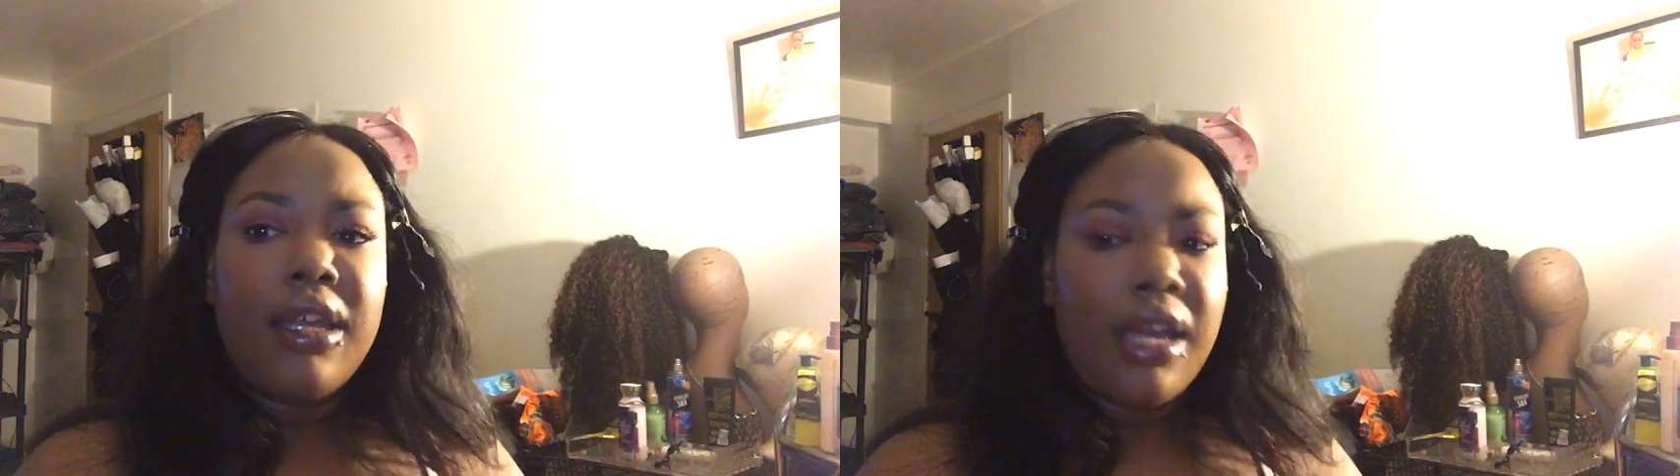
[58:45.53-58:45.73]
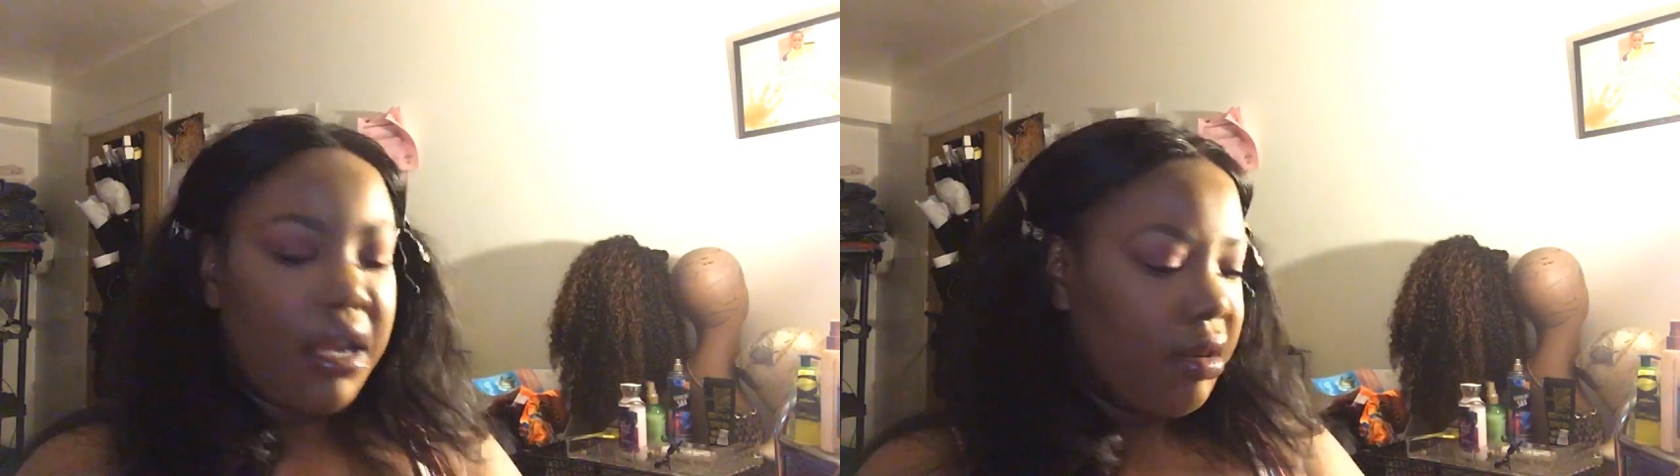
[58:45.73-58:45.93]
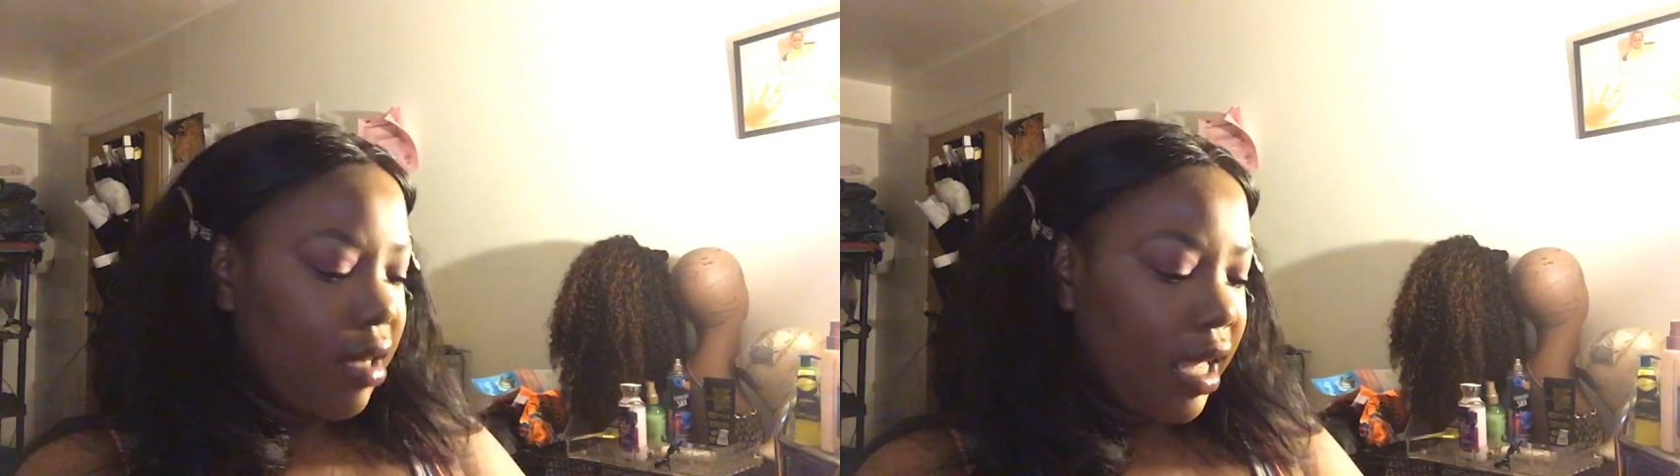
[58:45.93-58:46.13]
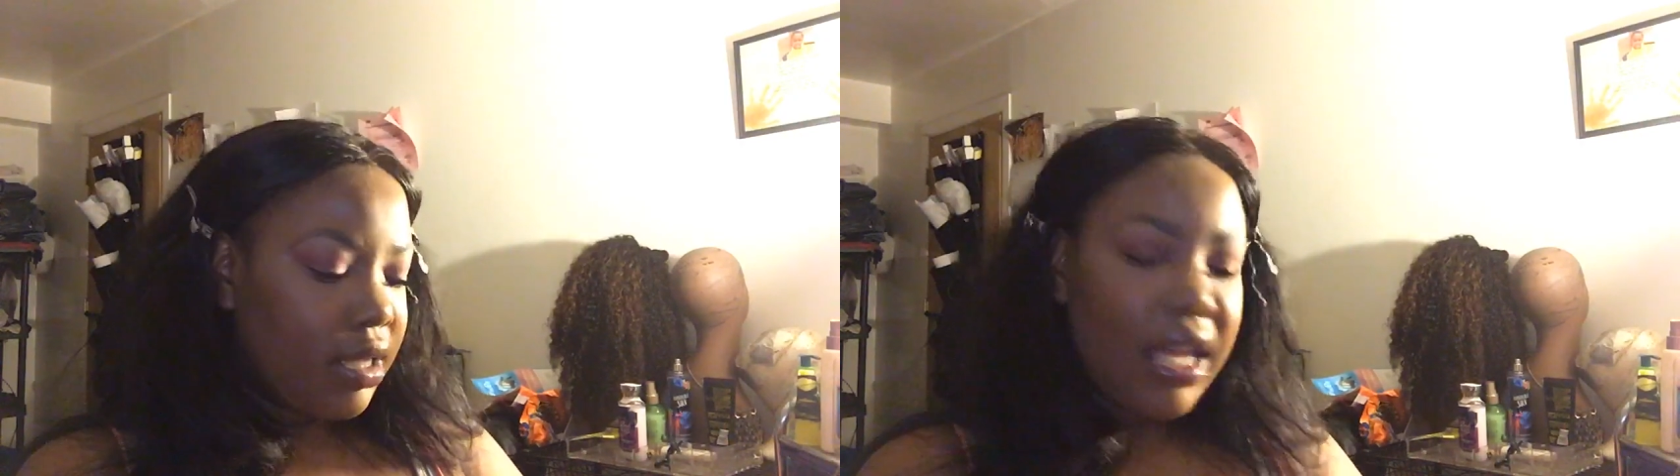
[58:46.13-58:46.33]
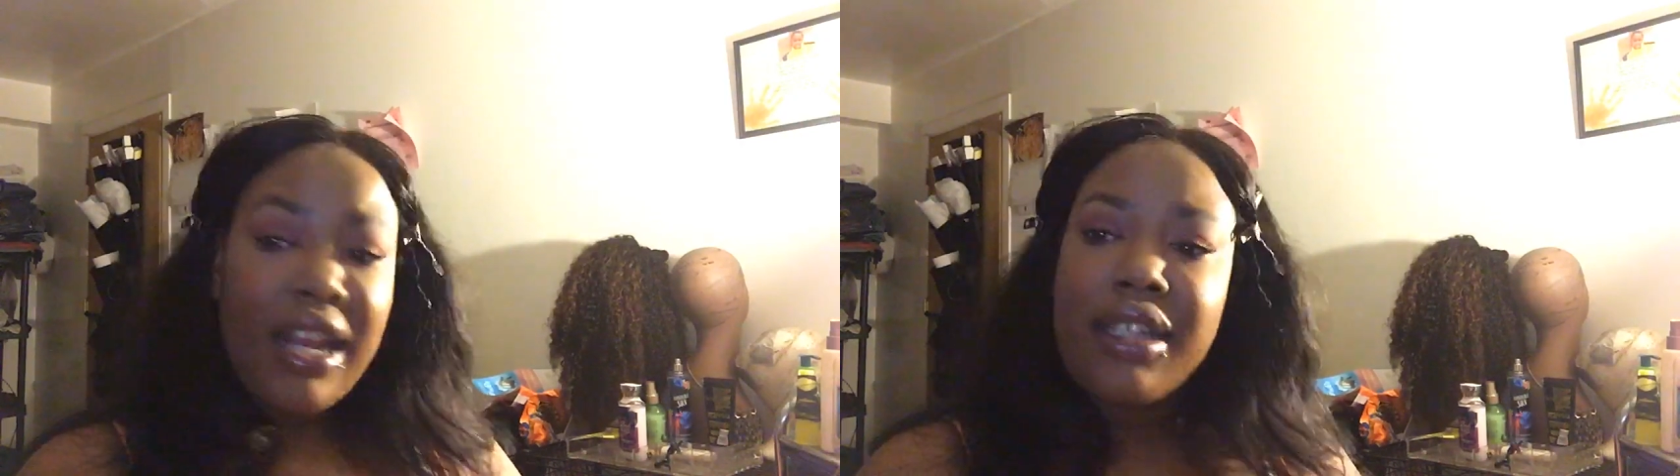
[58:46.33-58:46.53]
I don't like
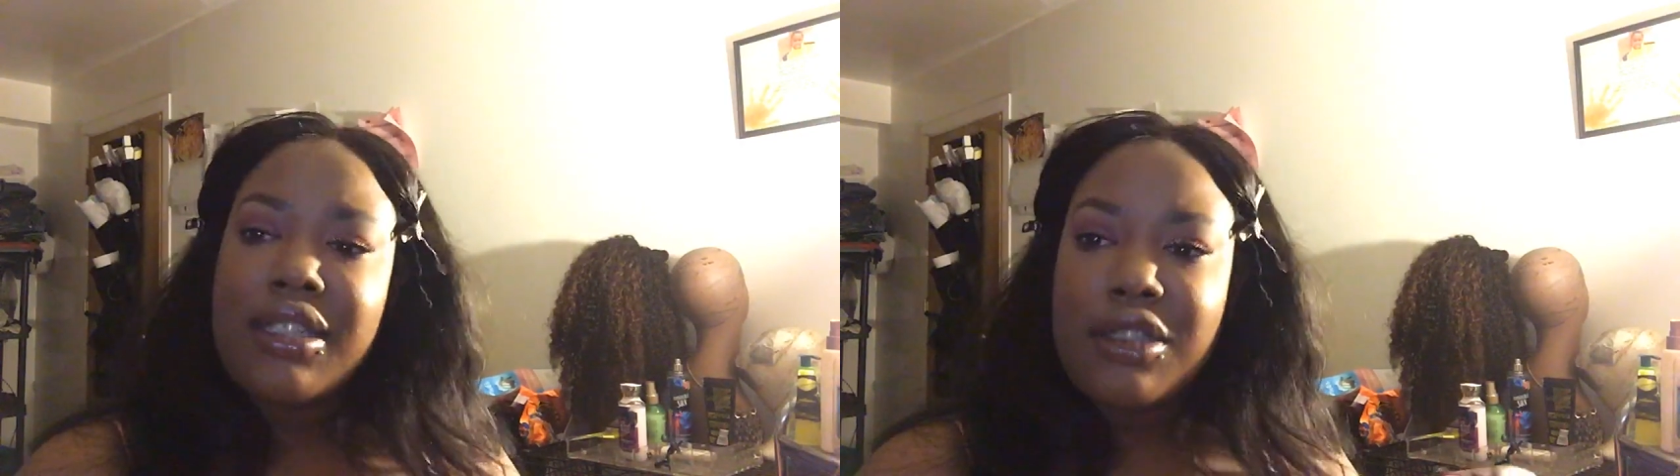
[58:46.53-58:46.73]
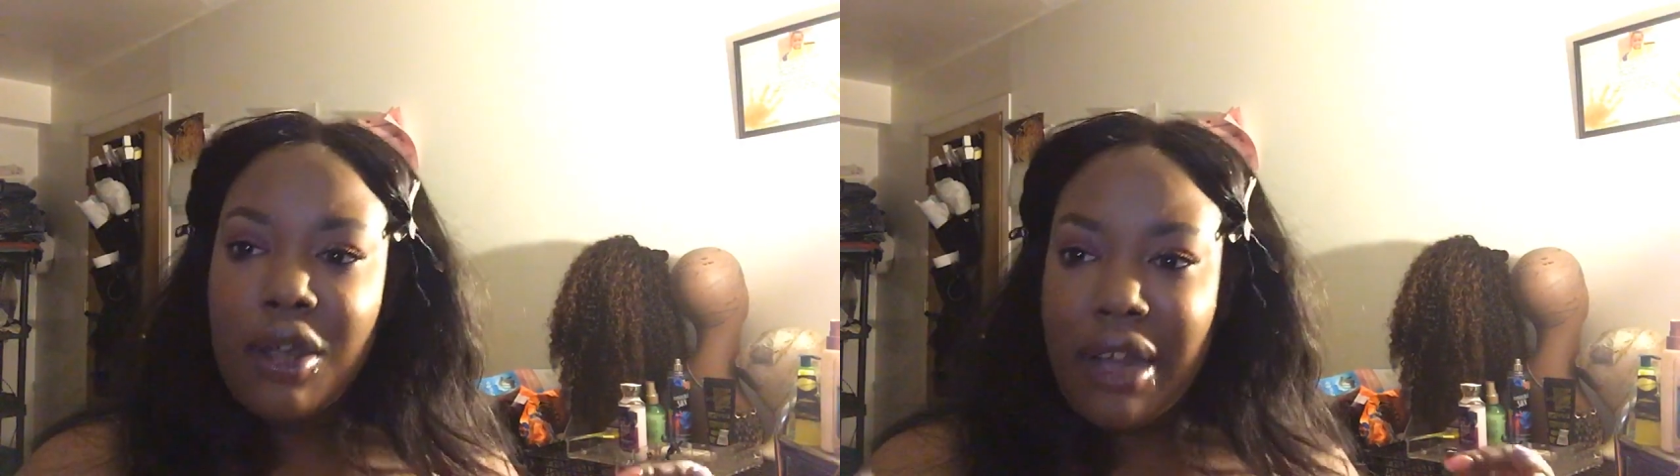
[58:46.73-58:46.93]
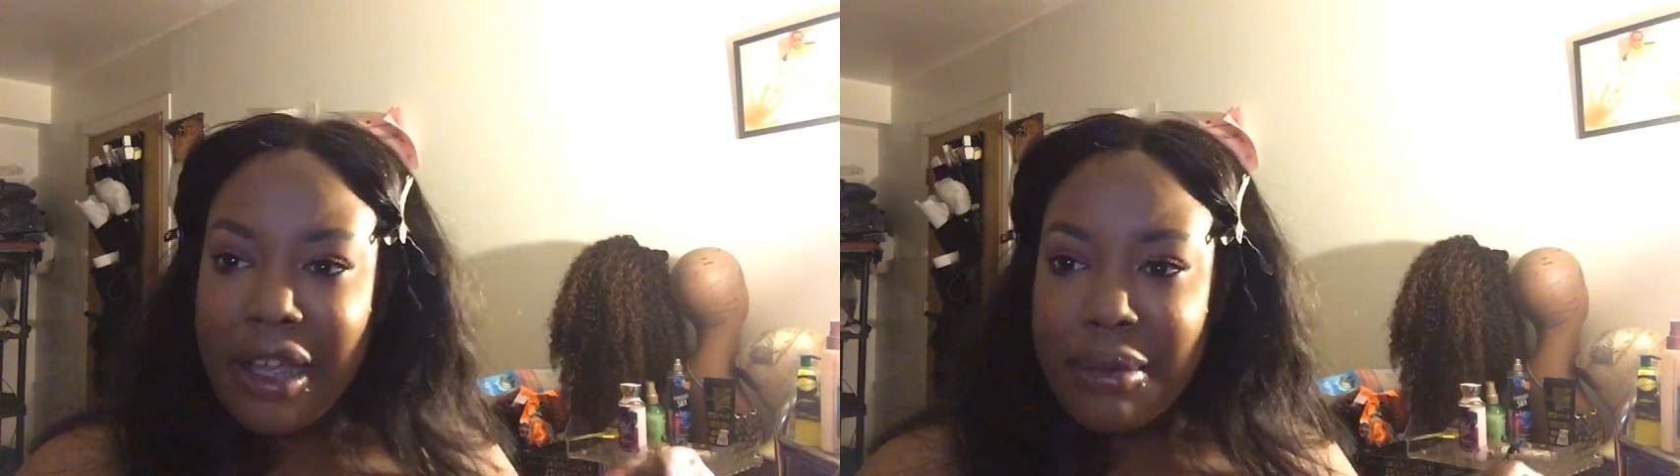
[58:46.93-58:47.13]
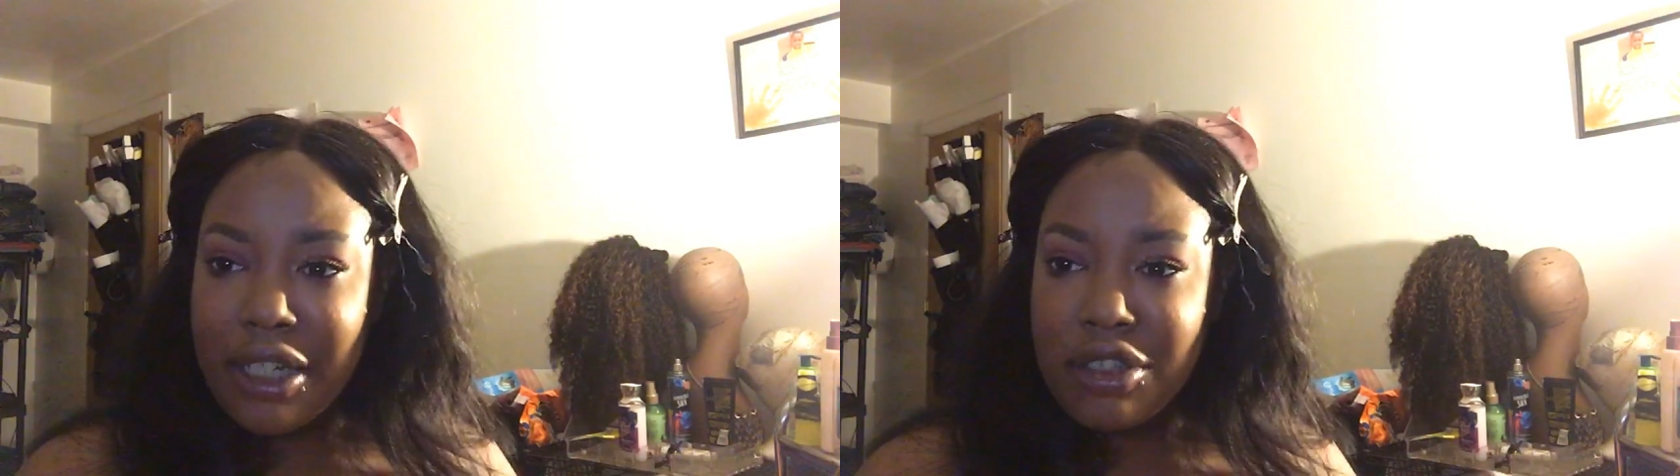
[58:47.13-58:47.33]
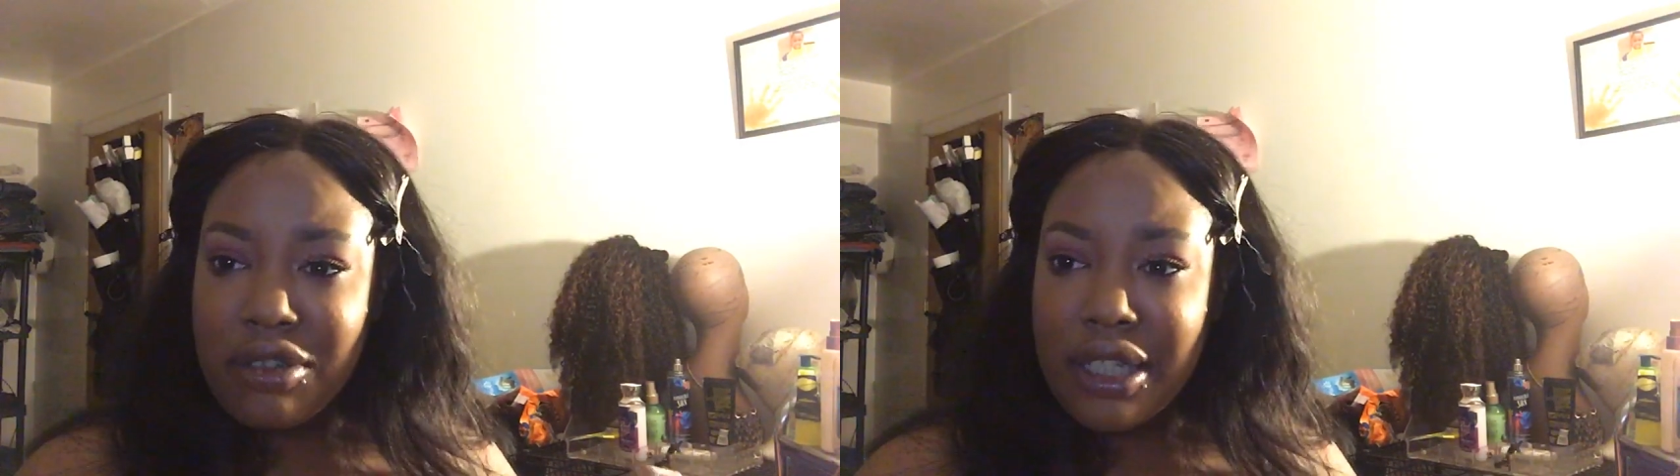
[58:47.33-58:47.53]
that. I just don't like my
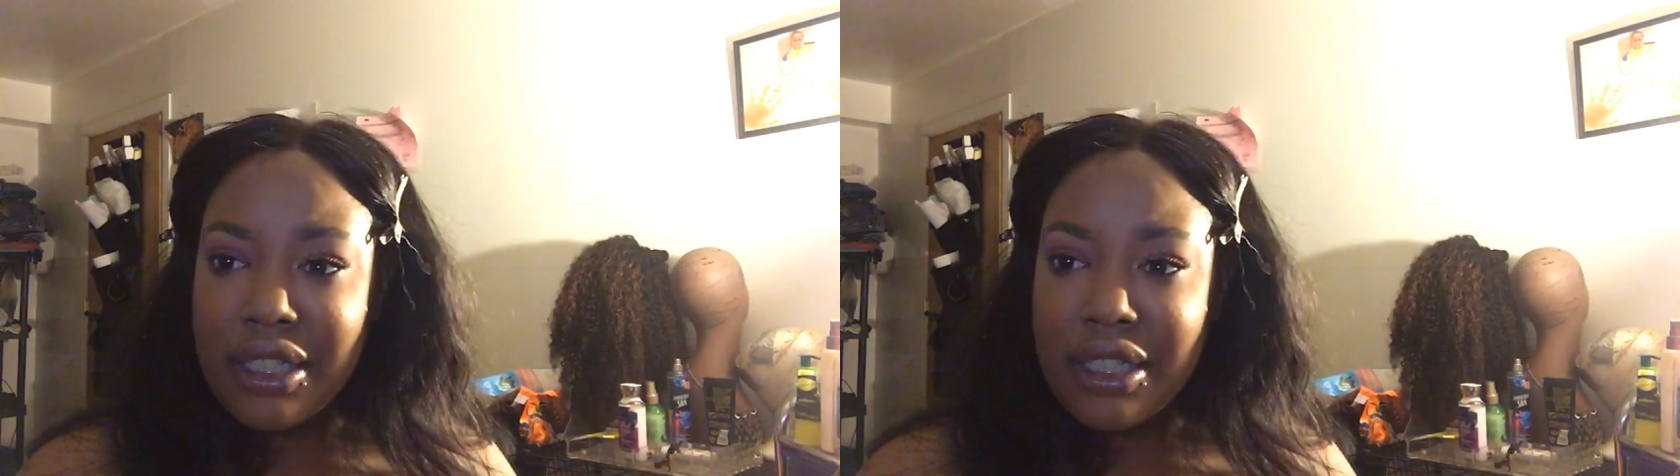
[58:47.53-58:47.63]
stress